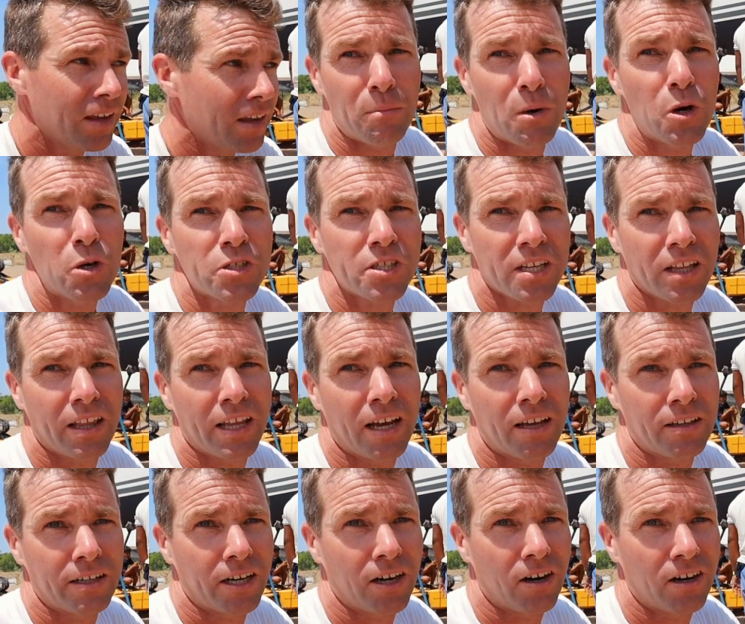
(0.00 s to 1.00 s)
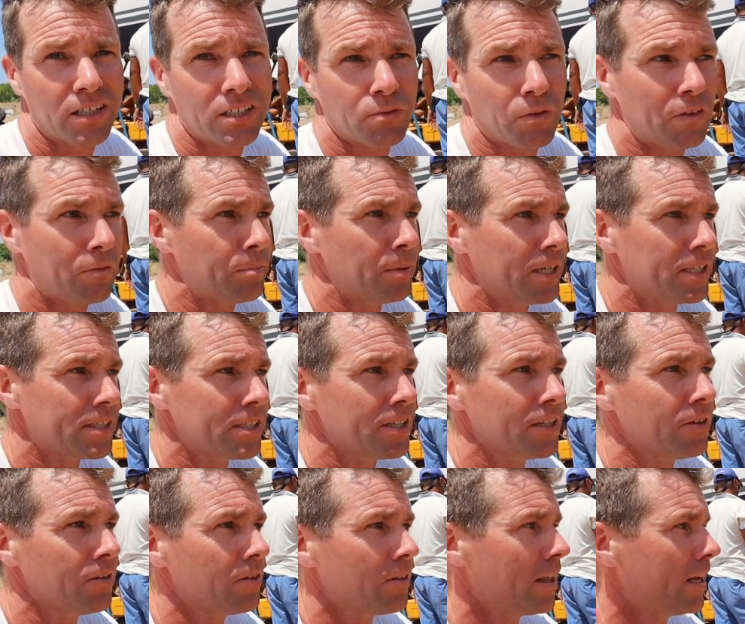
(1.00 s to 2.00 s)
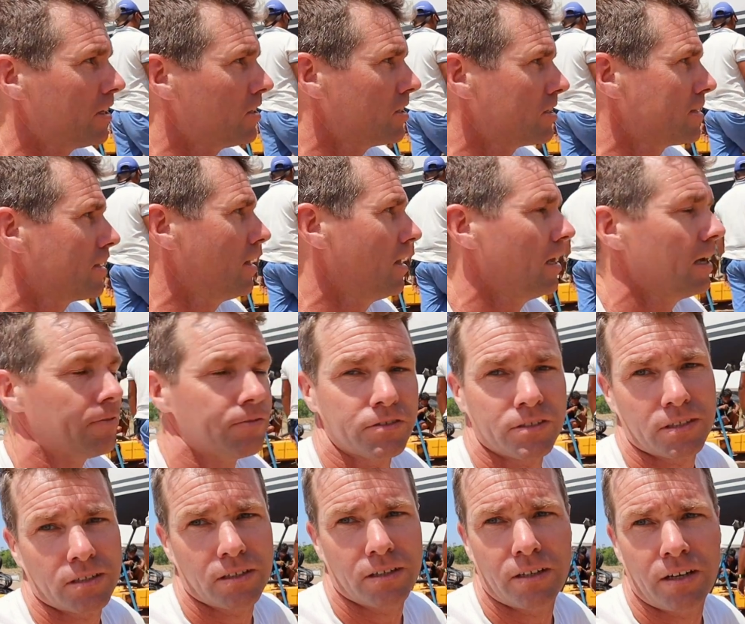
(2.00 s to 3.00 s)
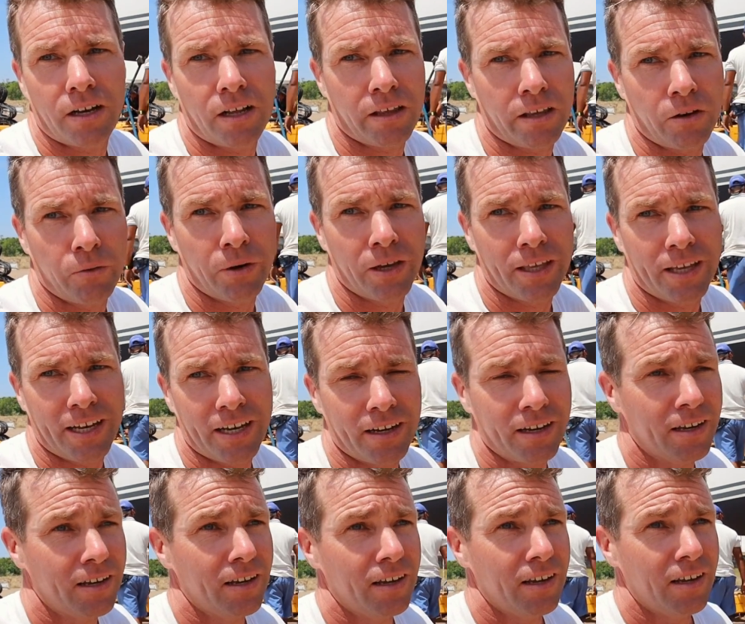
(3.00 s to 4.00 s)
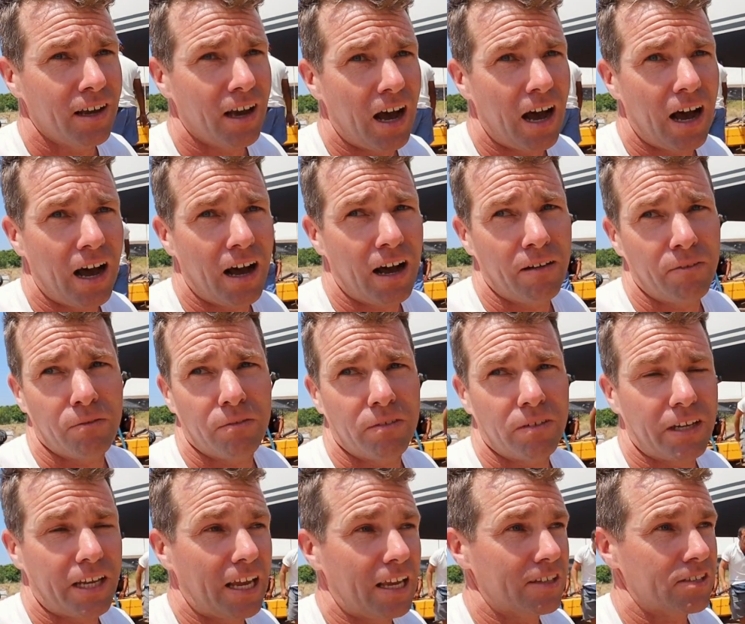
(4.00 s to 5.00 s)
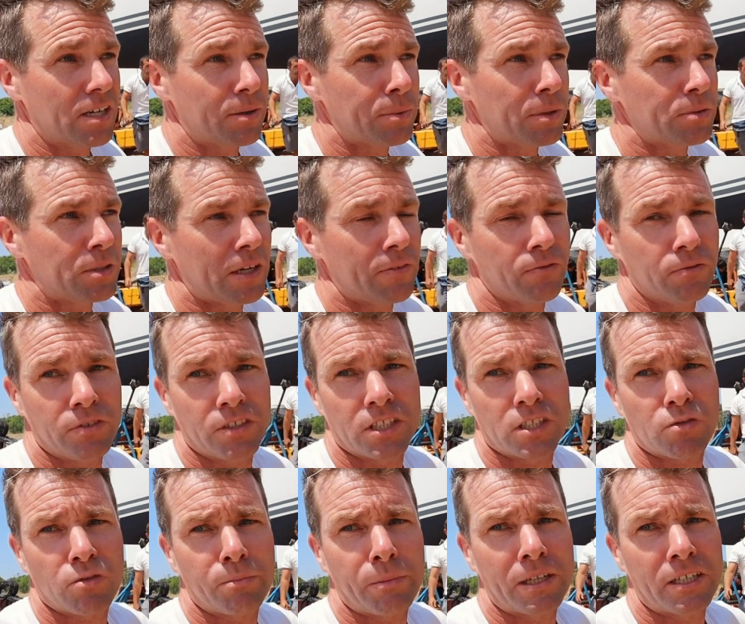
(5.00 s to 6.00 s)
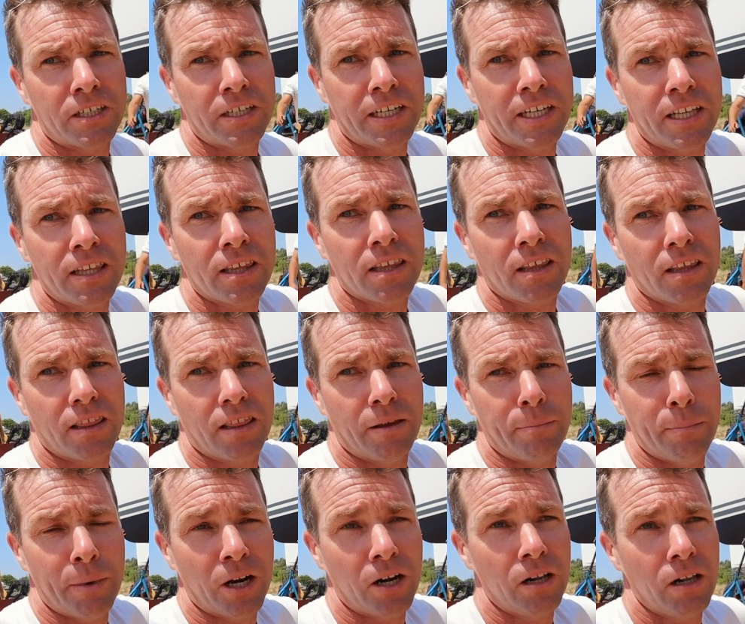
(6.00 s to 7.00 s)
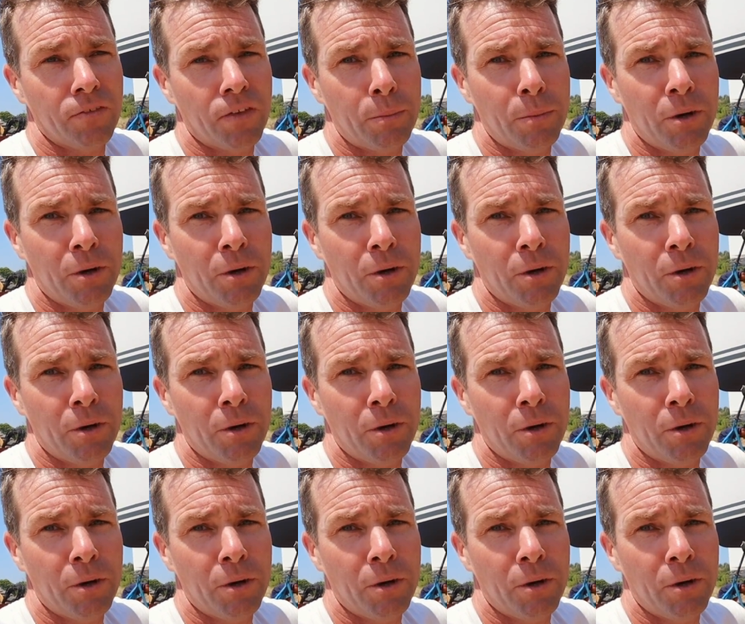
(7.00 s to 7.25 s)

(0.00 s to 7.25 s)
Most of the other yards we've been to, they just lift nilly-willy, sometimes even just from underneath the middle of the